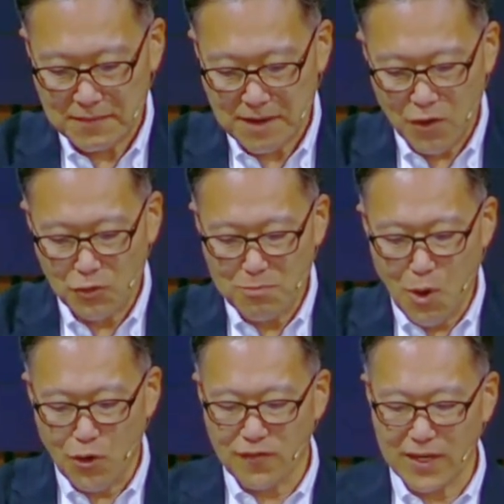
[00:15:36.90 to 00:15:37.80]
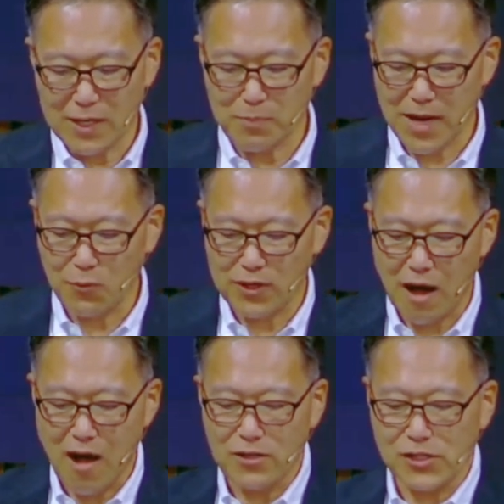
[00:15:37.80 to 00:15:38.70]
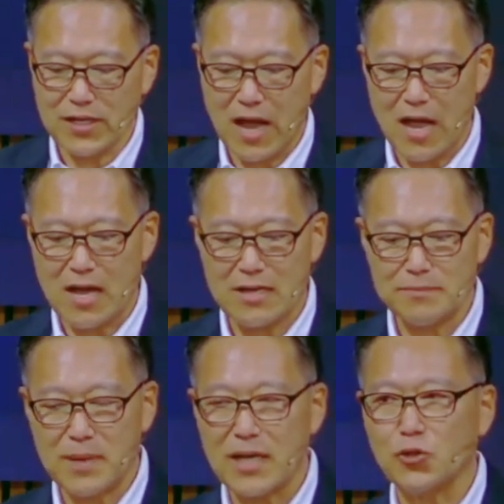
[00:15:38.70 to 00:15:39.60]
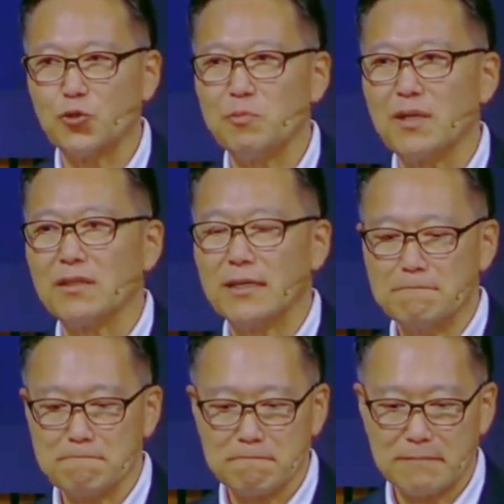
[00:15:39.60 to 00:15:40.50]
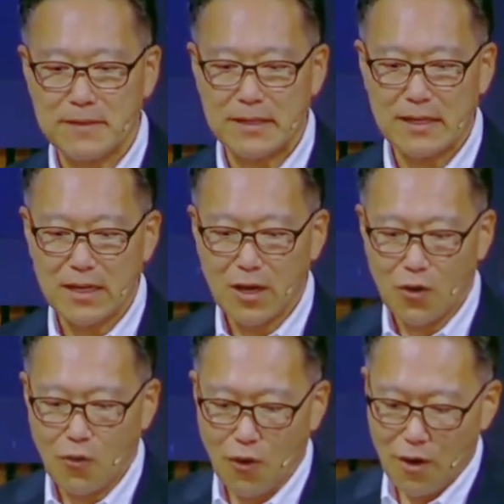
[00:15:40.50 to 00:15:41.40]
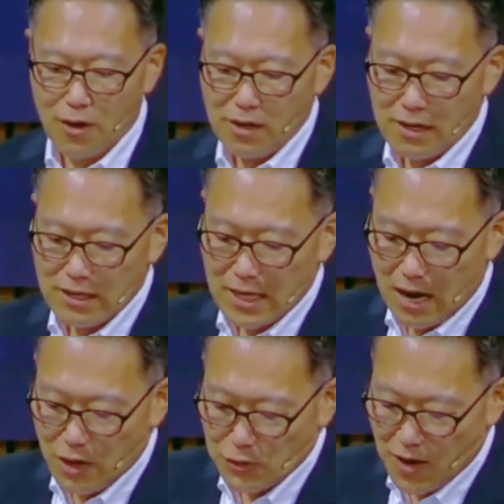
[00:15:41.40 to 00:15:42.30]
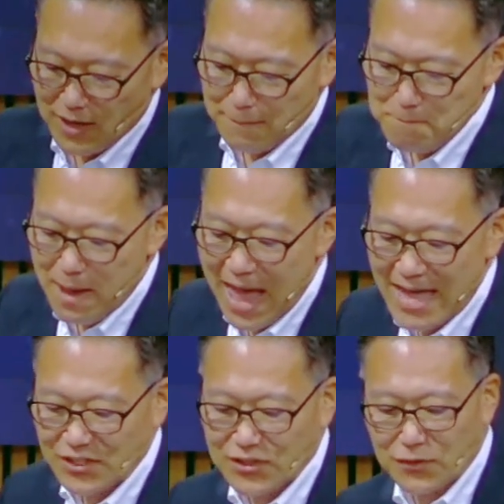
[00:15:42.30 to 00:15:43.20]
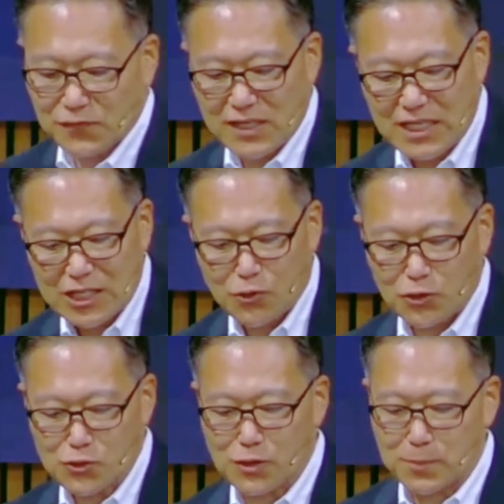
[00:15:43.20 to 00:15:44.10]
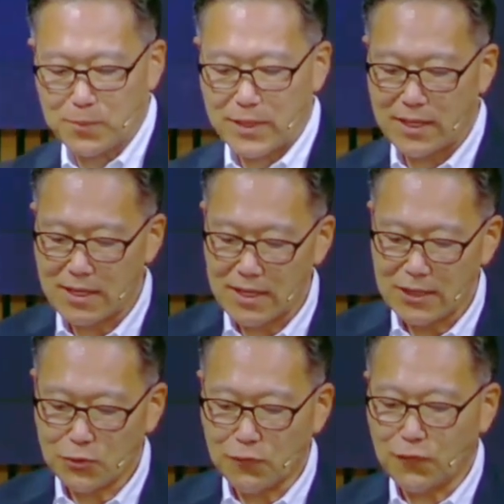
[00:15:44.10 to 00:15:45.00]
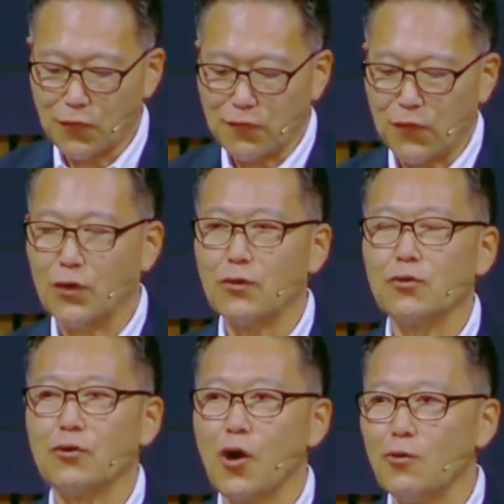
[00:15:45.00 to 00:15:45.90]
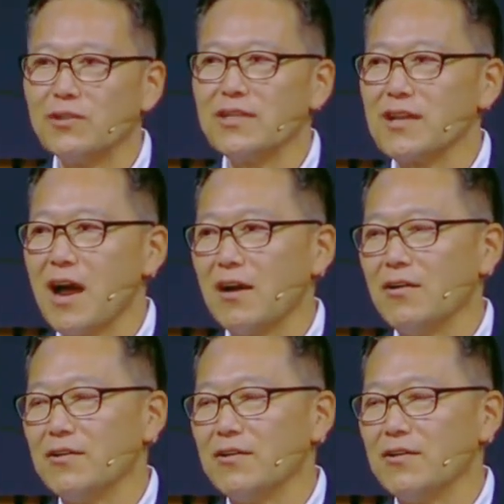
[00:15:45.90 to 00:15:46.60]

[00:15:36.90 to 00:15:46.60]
Are you motivated by what honors God, by humility? Or are you on a massive ego trip to fulfill your own desires?